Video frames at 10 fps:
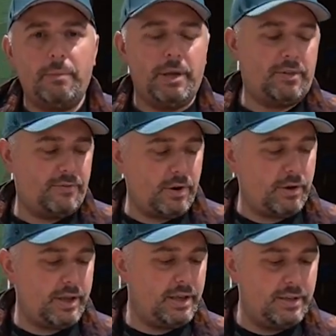It's
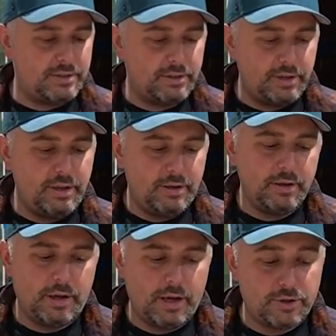very easily
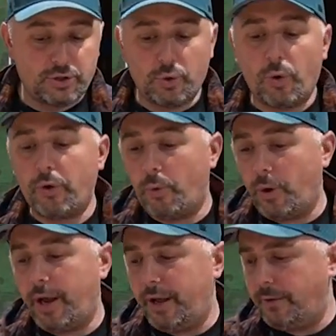stored
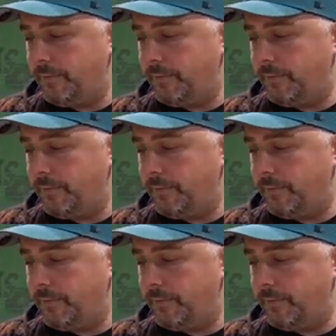away.